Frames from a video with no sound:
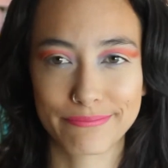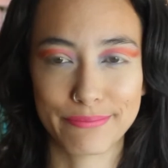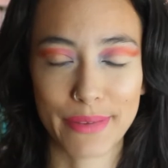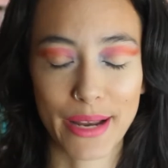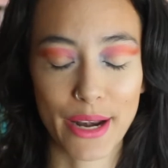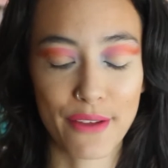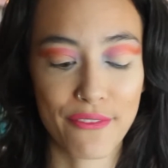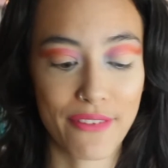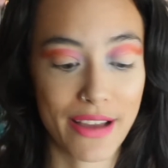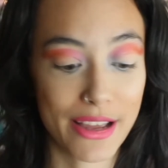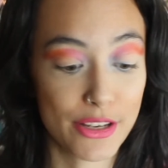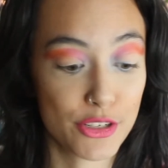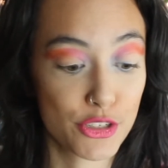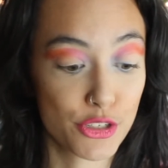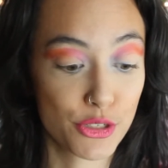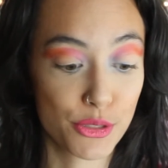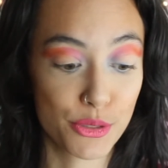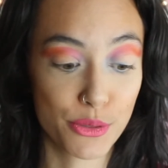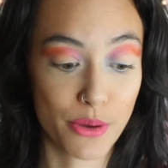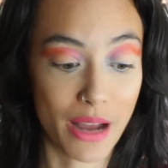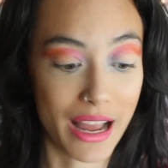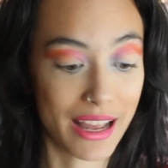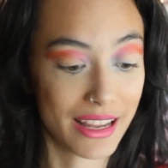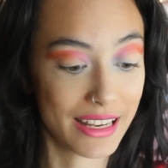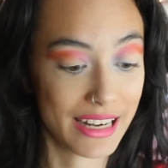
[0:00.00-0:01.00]
But if I
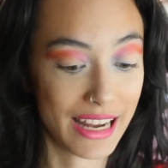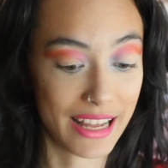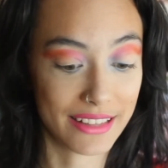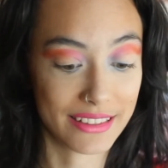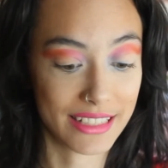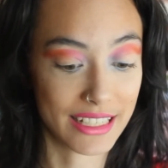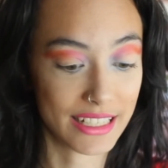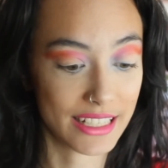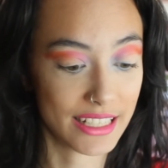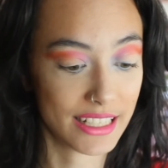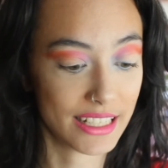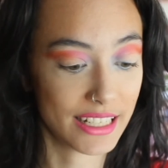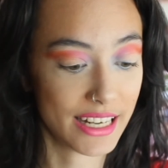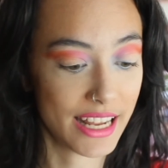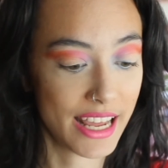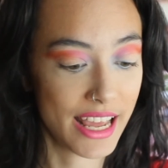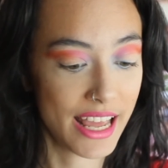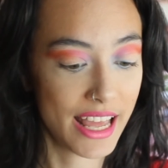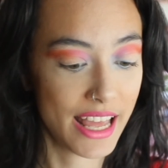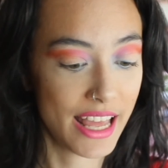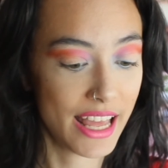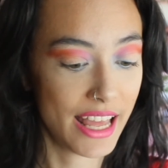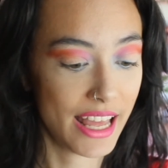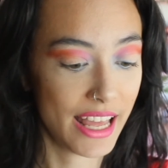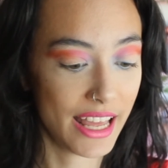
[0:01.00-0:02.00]
do, I can add that in.
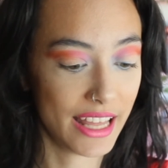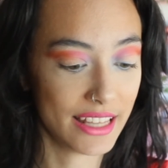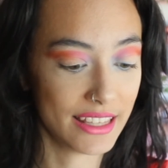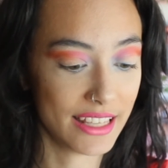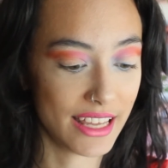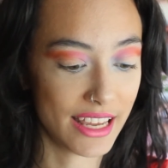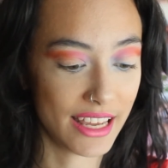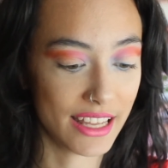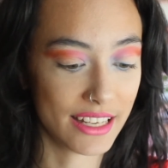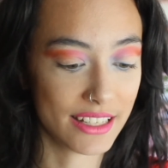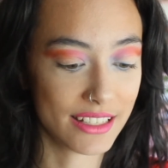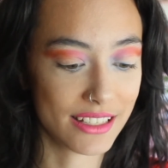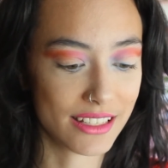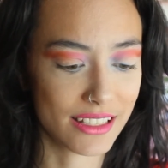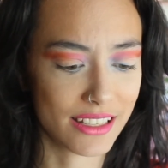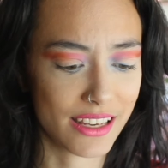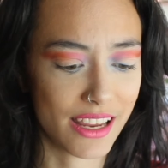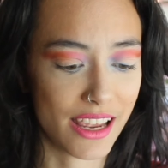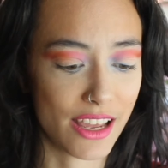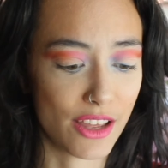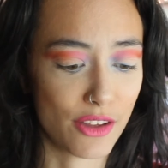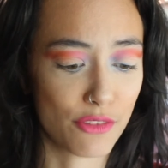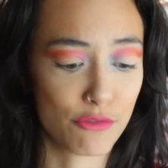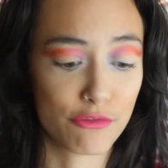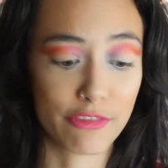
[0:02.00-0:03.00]
And then
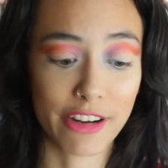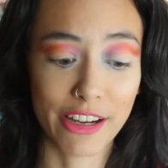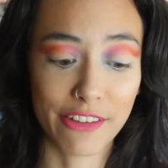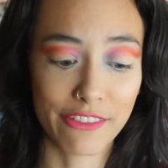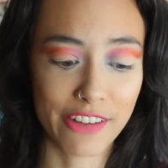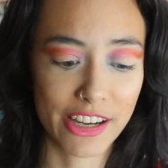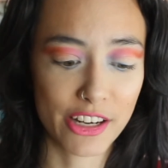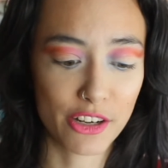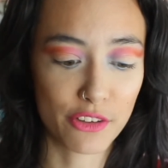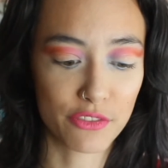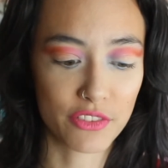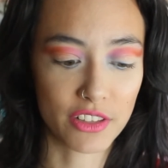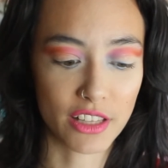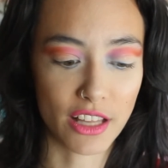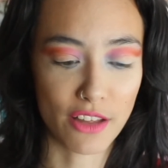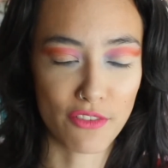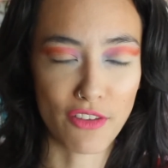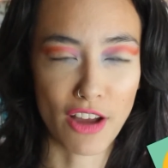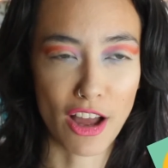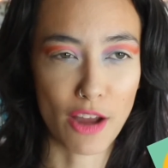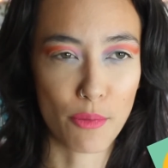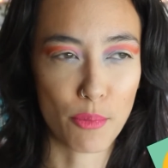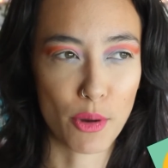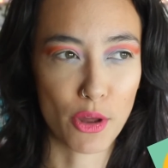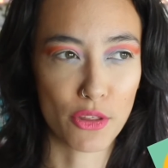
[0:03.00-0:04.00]
yeah, reread of The Love
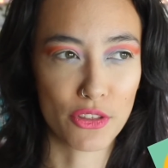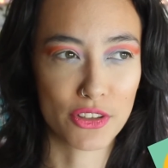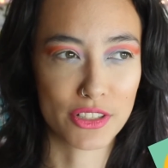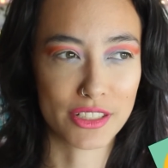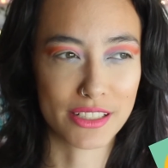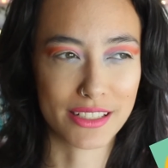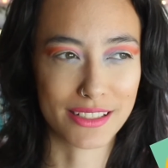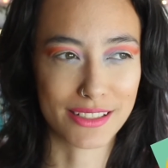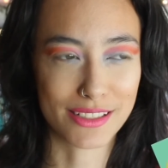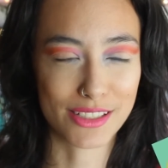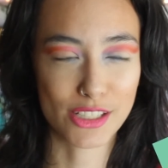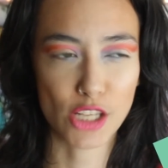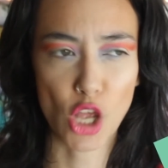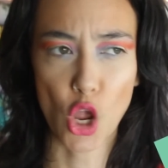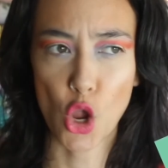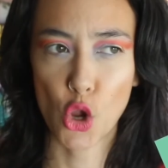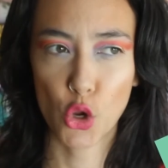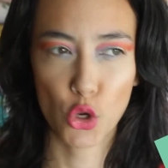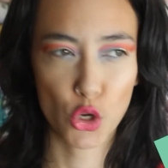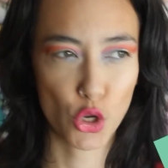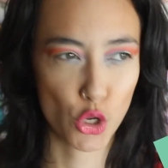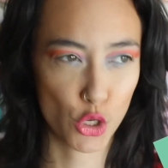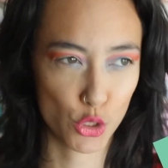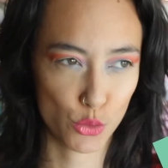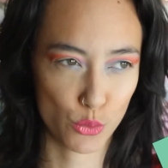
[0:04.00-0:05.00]
Hypothesis. Who
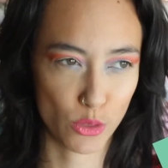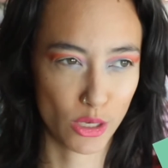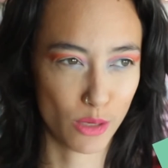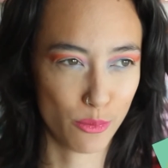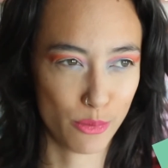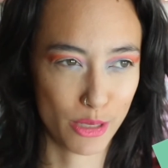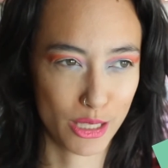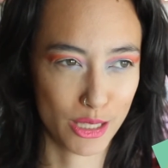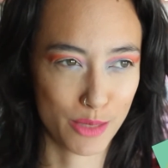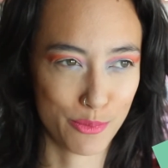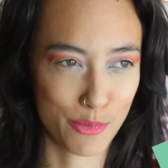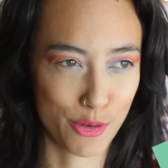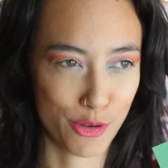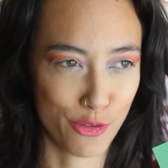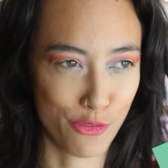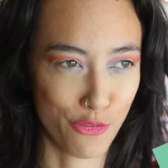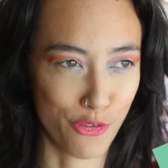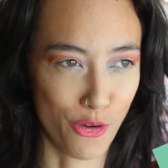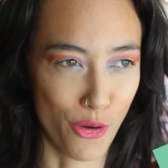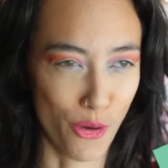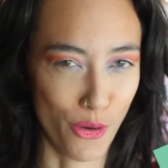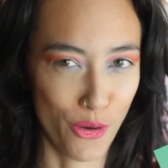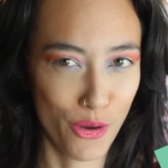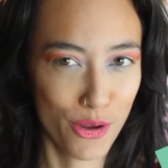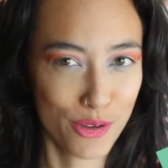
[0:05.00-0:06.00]
knows what I'll be in the mood
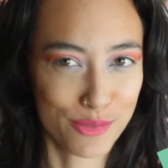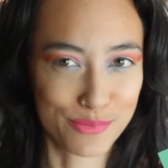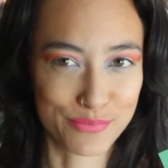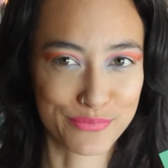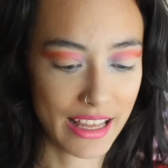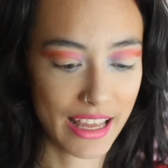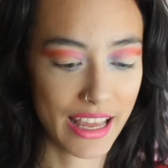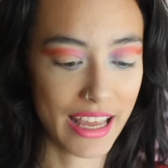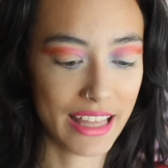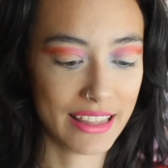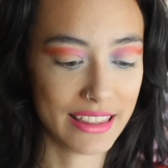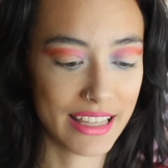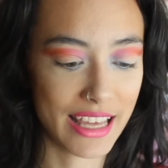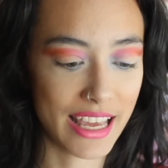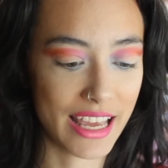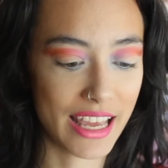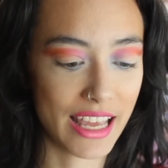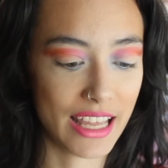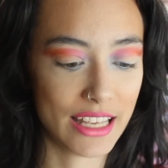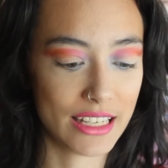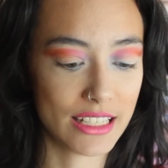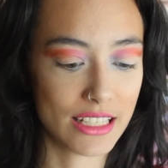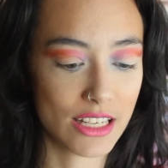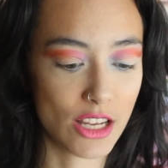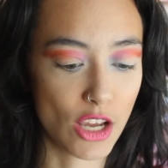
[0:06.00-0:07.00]
for. And
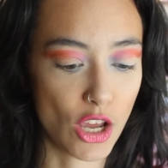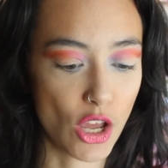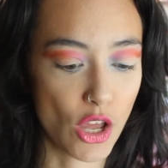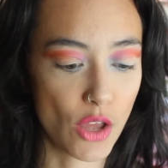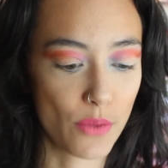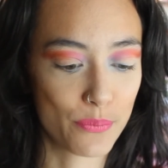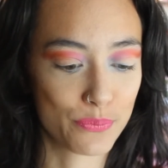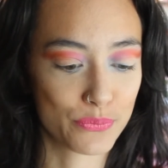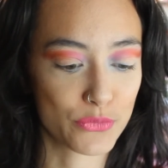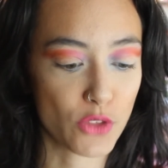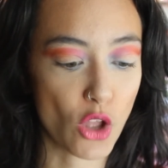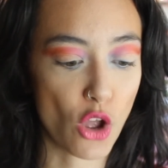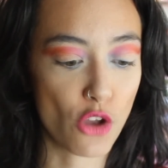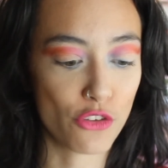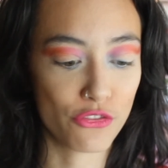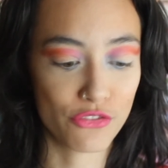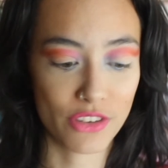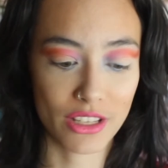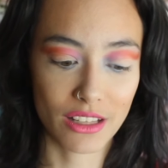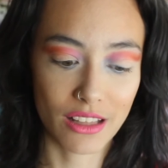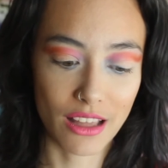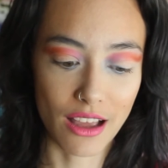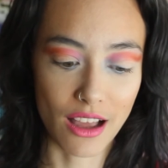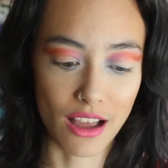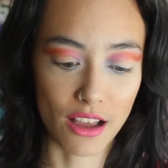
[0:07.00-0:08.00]
then
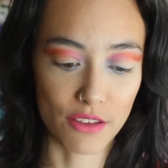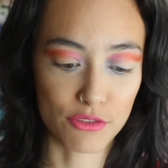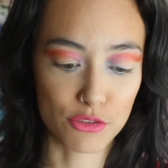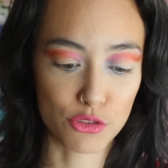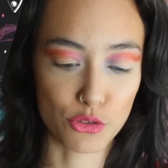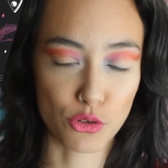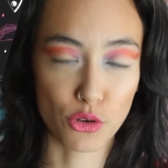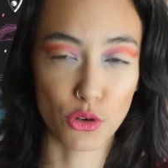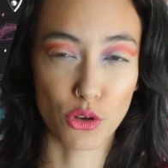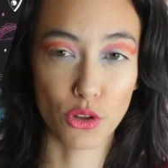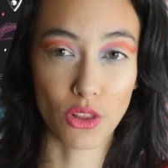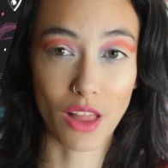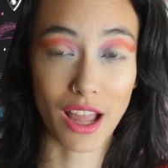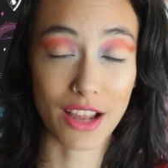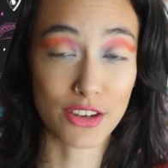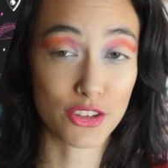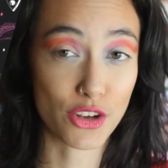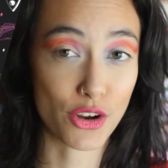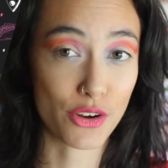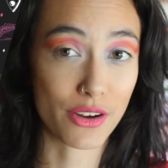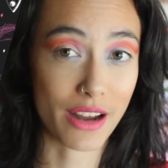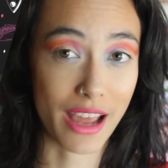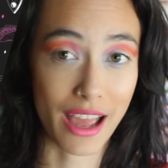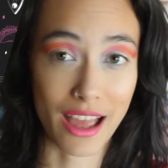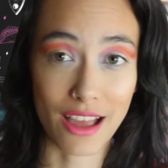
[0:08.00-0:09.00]
Ophelia After All, I
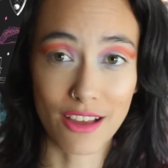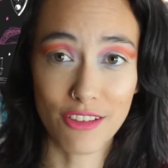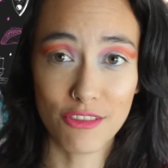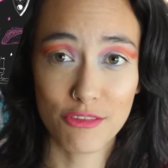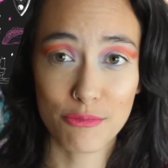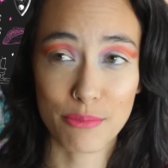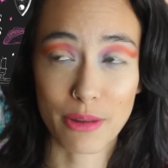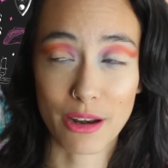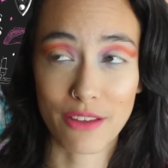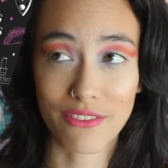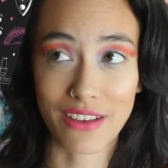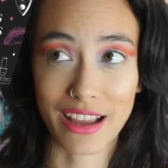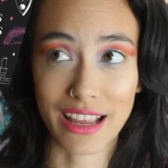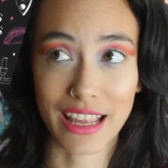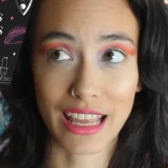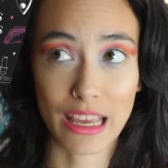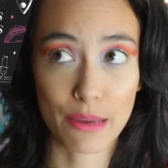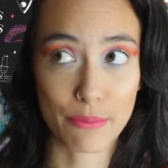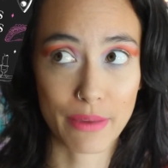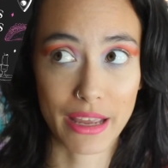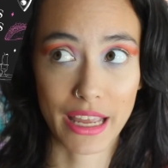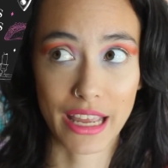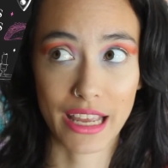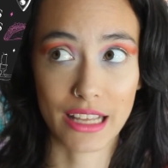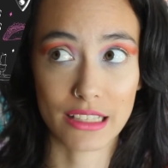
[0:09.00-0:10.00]
don't have, but if I can get
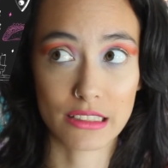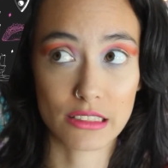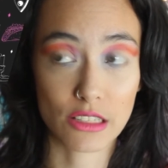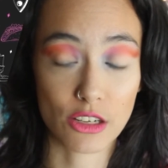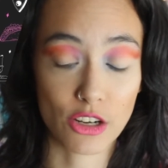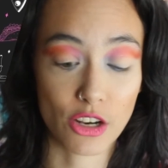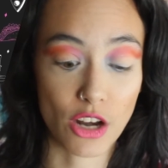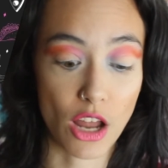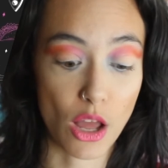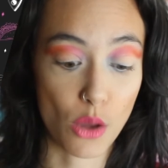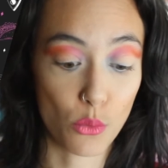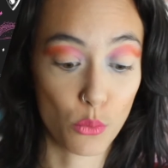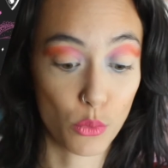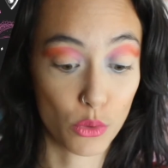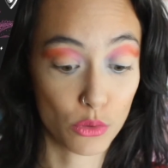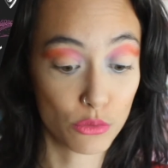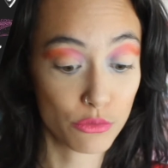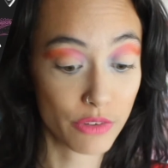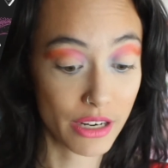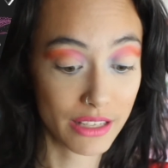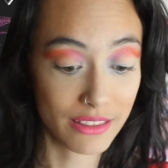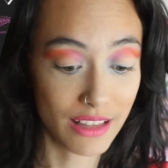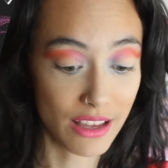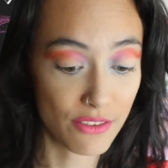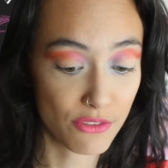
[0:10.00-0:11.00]
my hands on it, I will
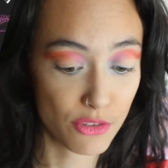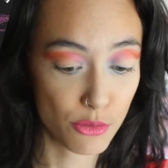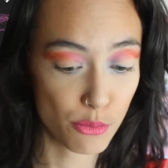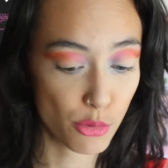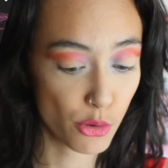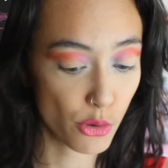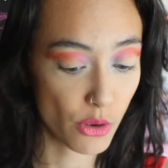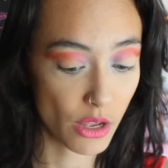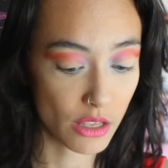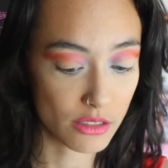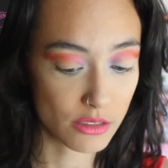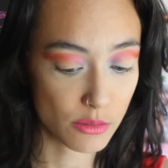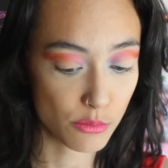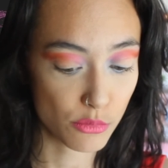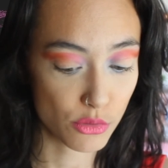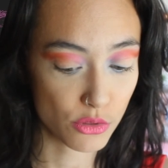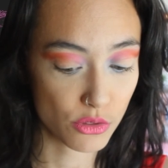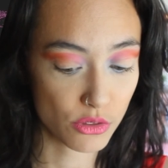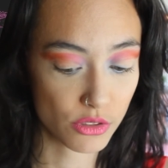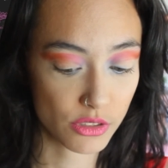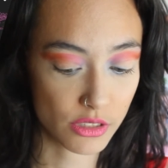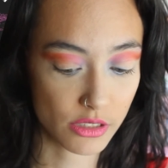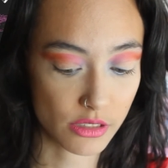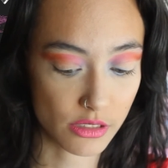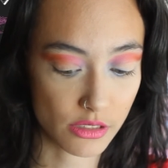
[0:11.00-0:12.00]
read that for Brewhausen
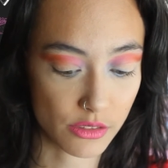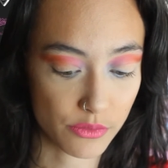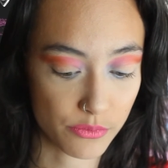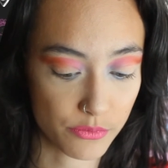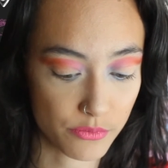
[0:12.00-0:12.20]
Books.